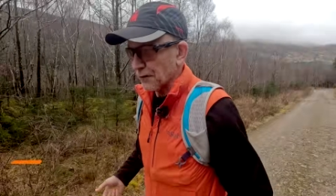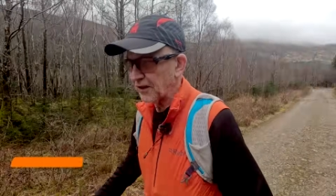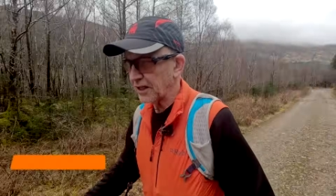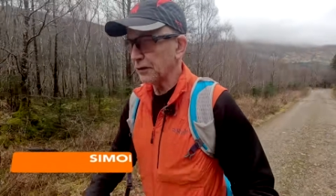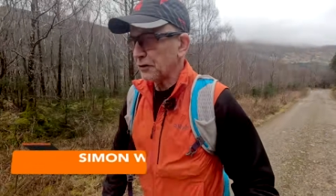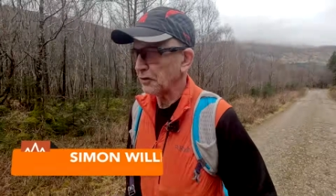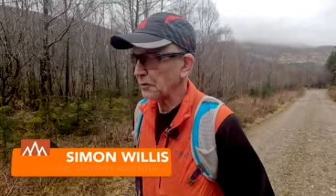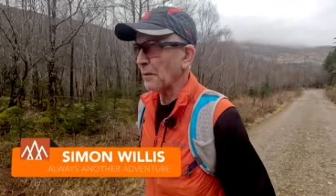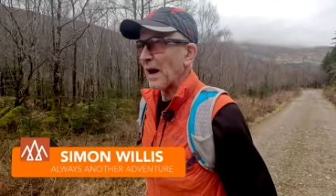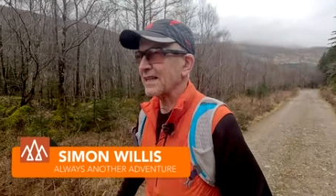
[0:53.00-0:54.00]
VO2
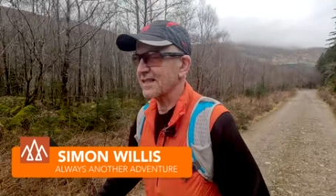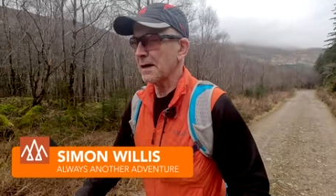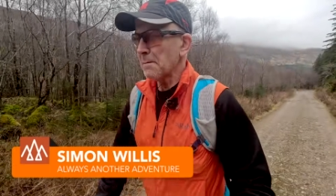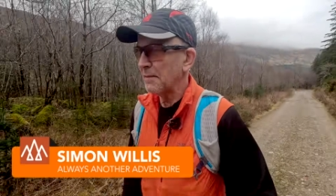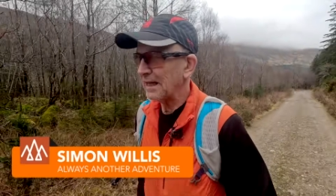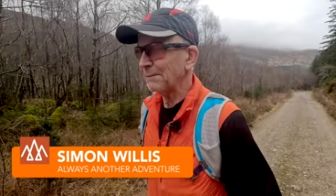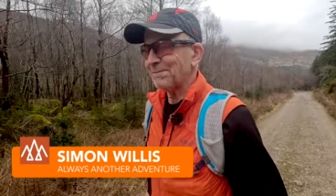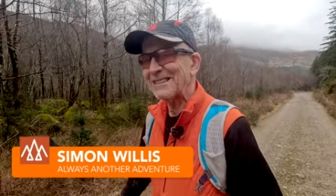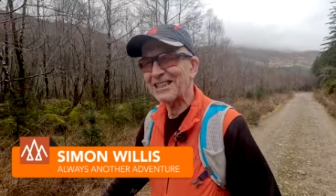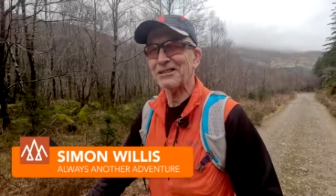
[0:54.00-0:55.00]
max number
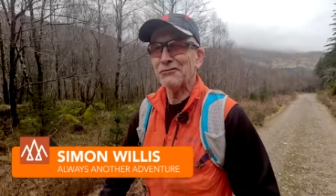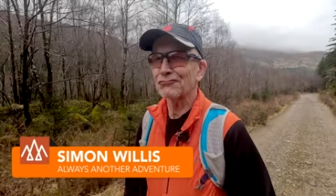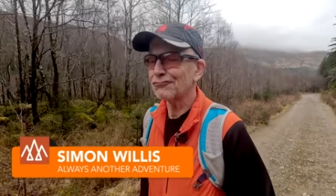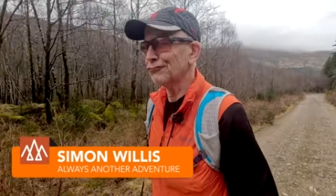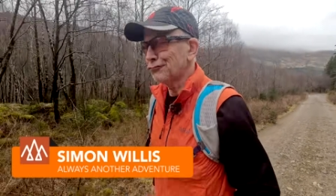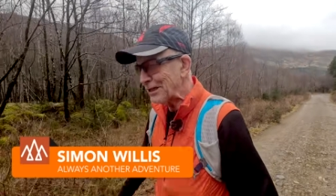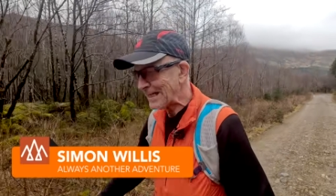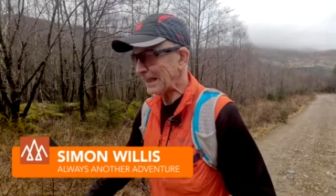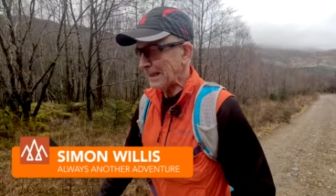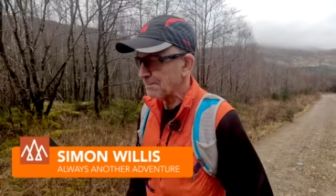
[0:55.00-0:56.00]
doesn't
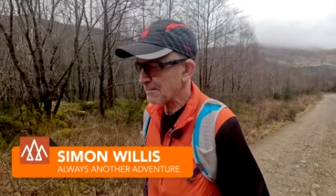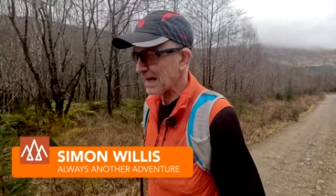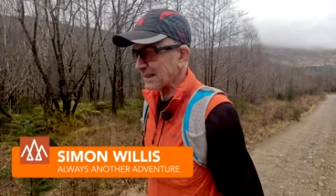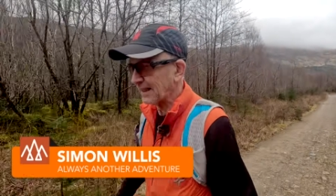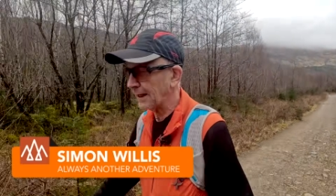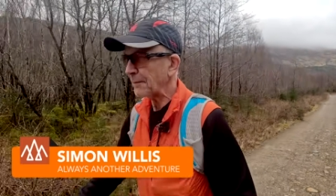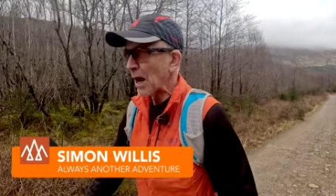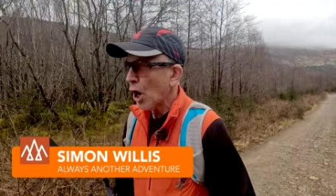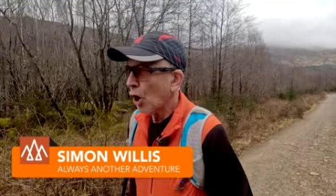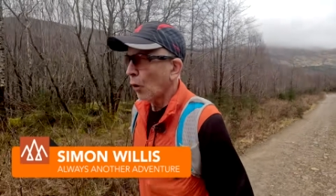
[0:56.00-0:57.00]
really matter.
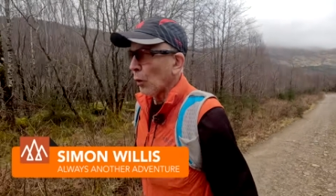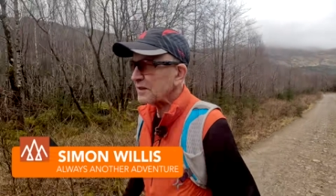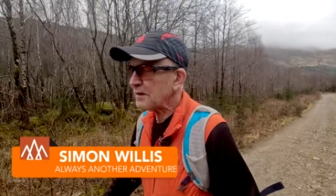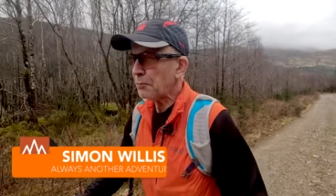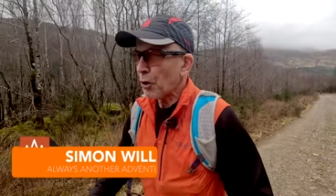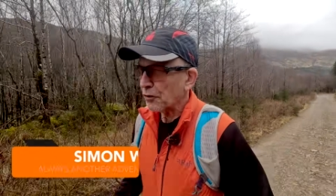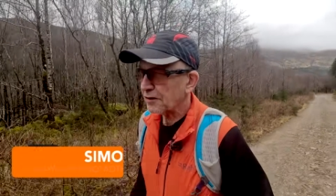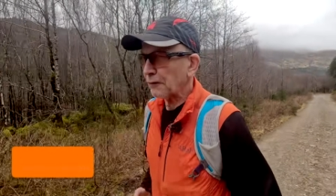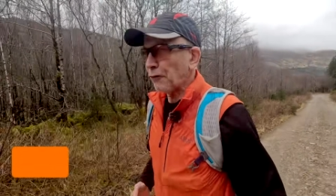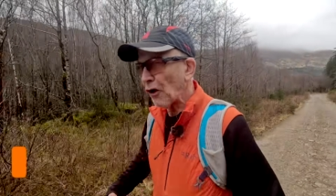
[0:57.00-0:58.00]
What's
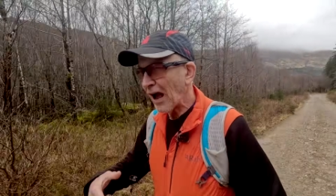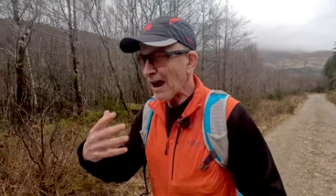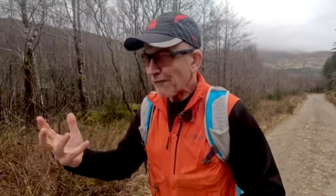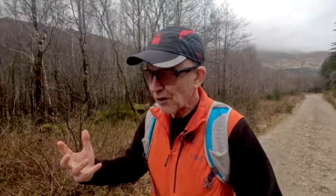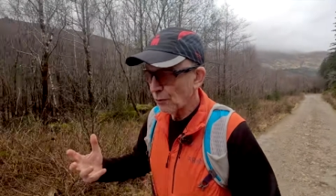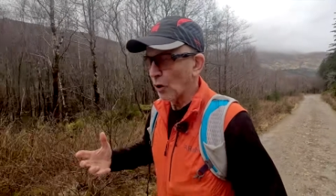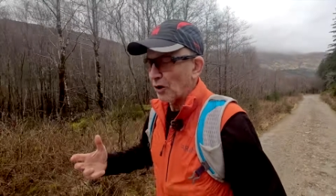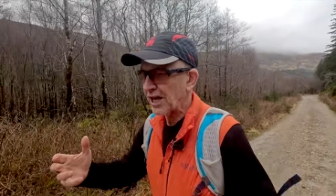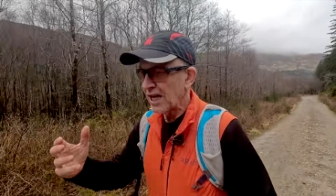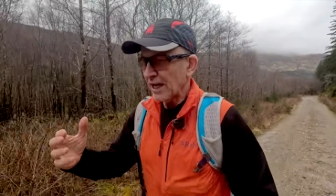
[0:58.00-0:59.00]
important for
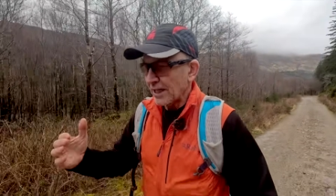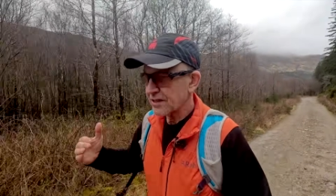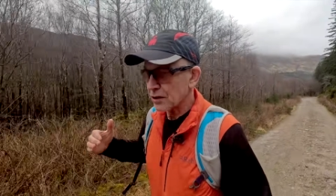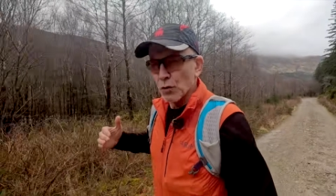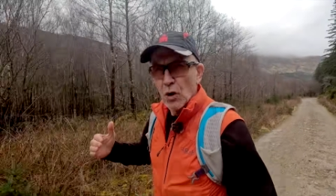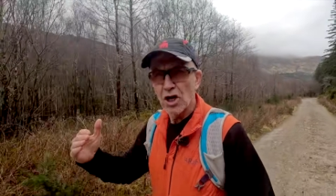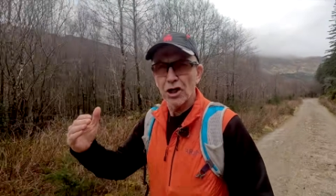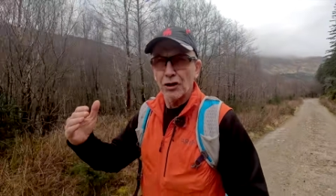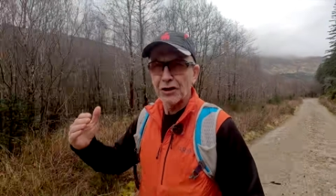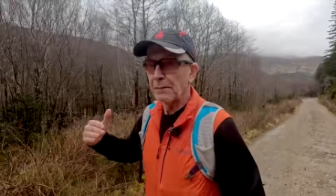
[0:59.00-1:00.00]
everyone is to work
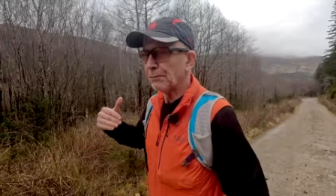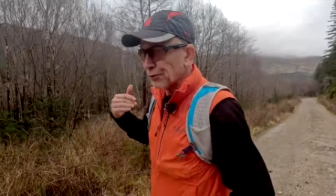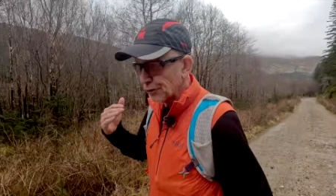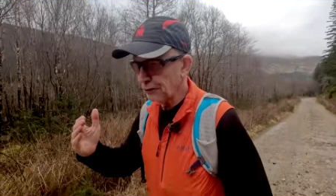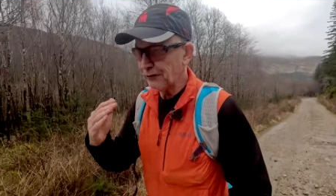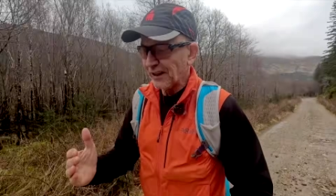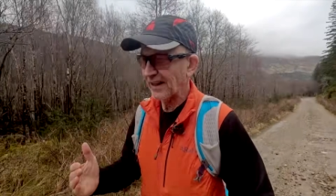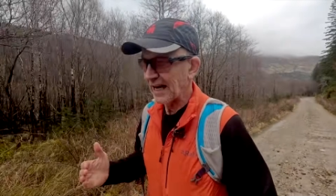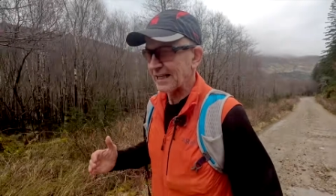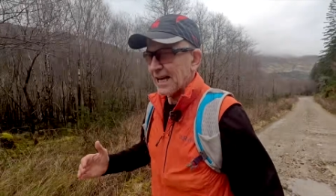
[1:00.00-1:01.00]
on improving
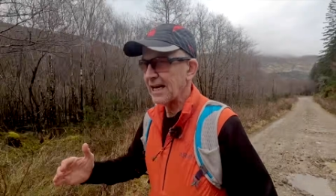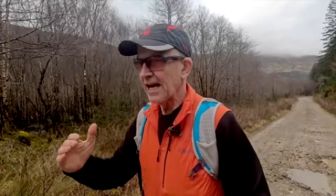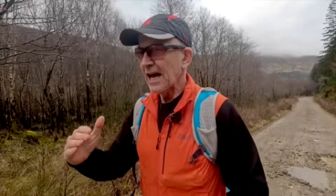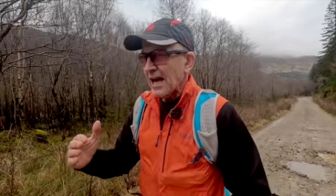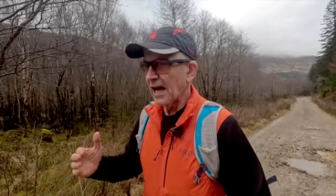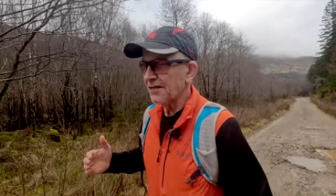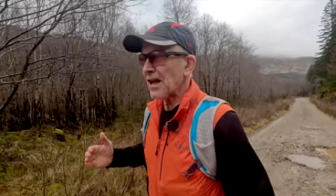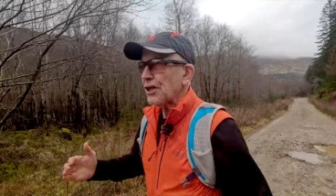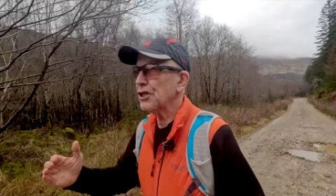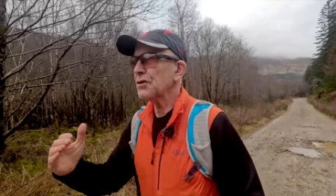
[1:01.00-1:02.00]
that and
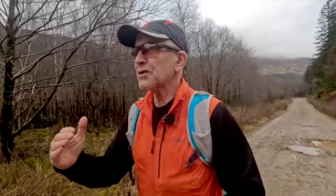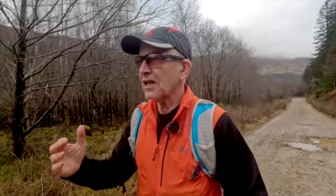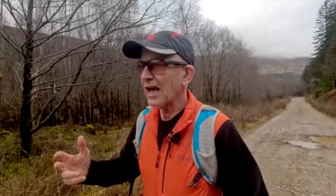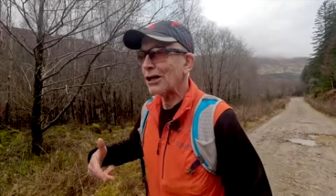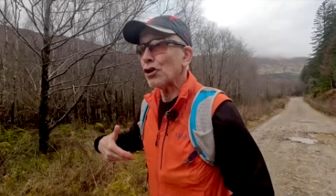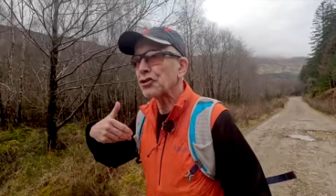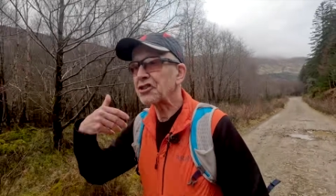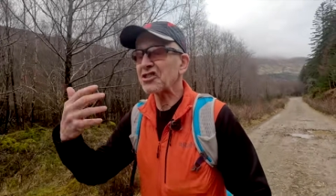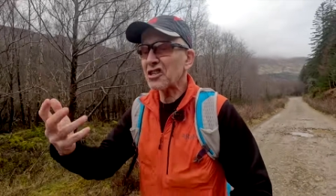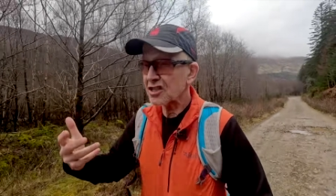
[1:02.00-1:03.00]
then using a
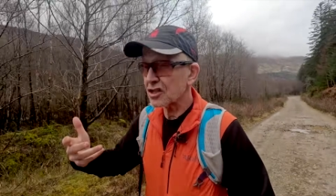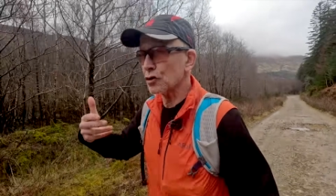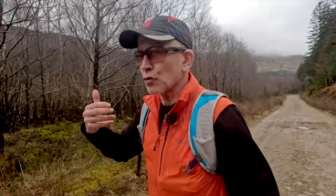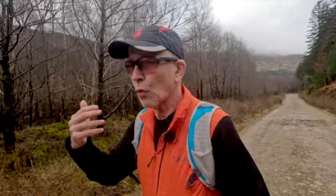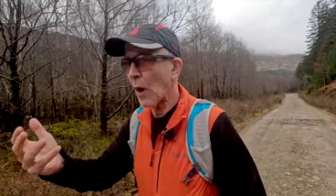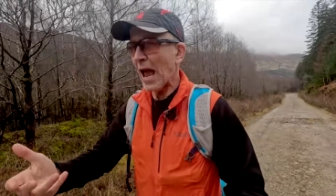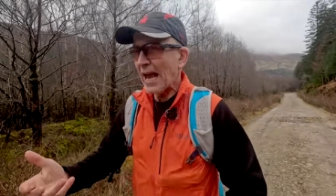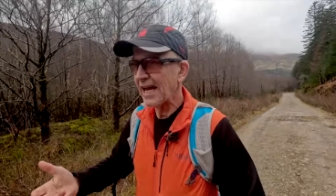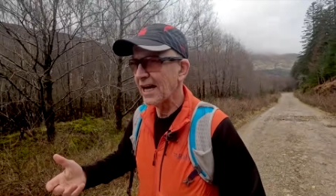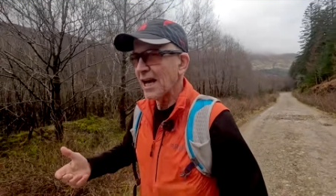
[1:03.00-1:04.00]
consistent
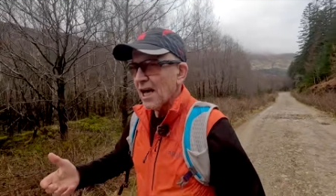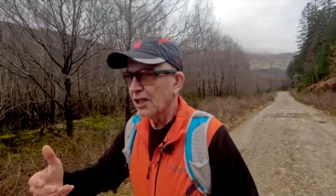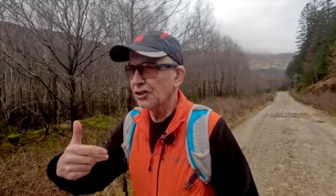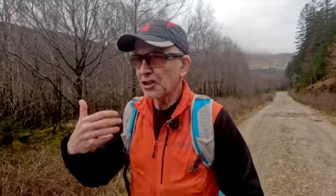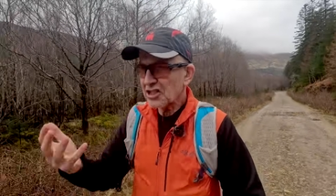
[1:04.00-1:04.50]
way to